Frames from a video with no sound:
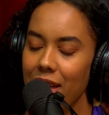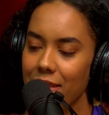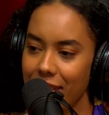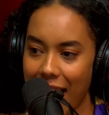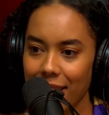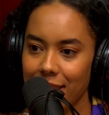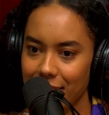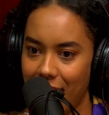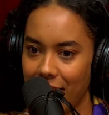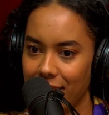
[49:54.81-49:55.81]
That
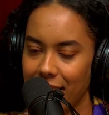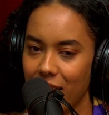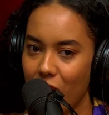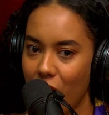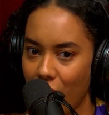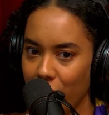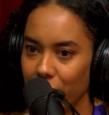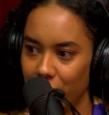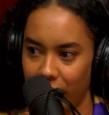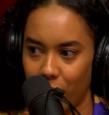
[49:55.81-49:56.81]
said, take a hard
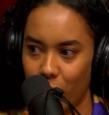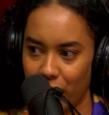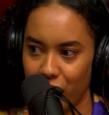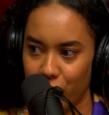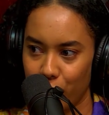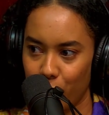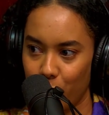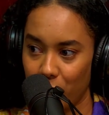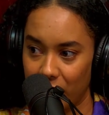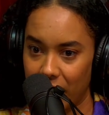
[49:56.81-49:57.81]
look at what you
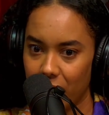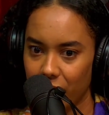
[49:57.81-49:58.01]
believe.